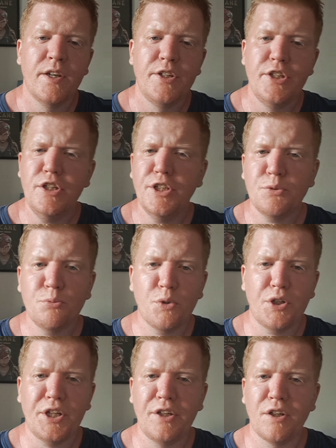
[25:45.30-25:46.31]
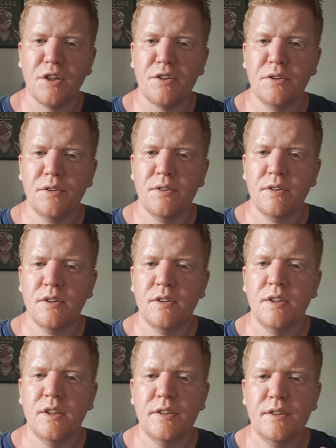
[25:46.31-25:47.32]
you're just working on
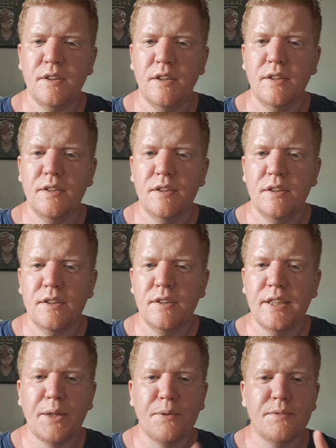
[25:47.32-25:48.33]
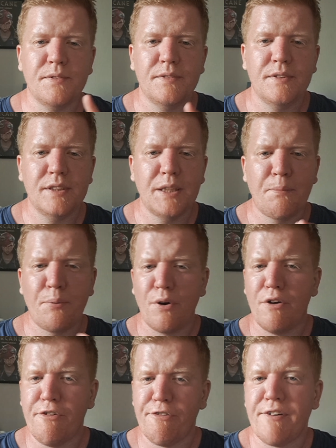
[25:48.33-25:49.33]
the
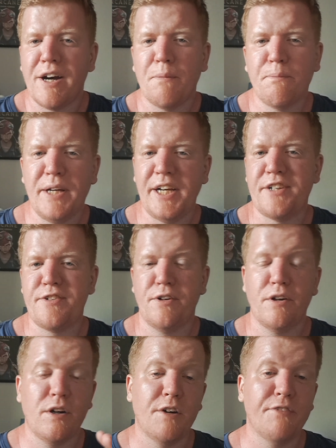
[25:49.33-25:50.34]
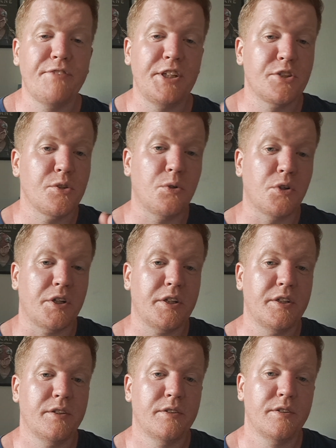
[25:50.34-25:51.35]
profile picture of this
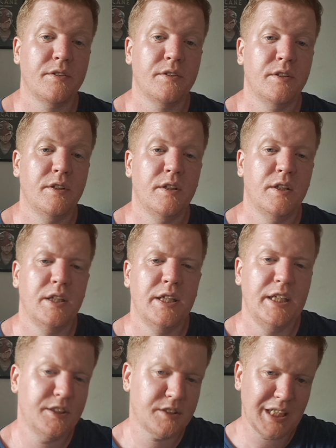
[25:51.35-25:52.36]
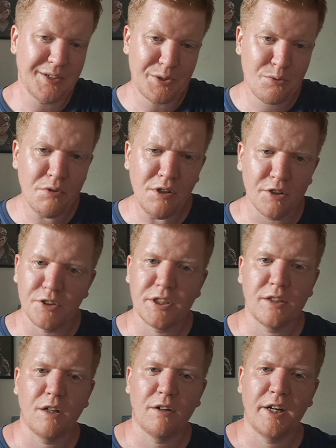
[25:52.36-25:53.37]
orc. In Savage Worlds,
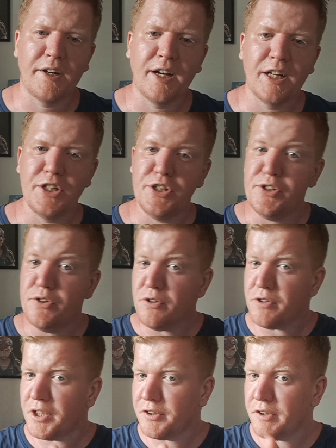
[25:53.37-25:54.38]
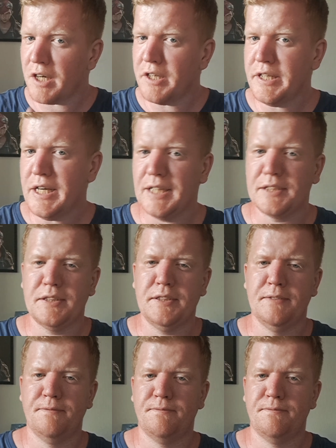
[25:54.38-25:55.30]
on the other hand, you're not done yet.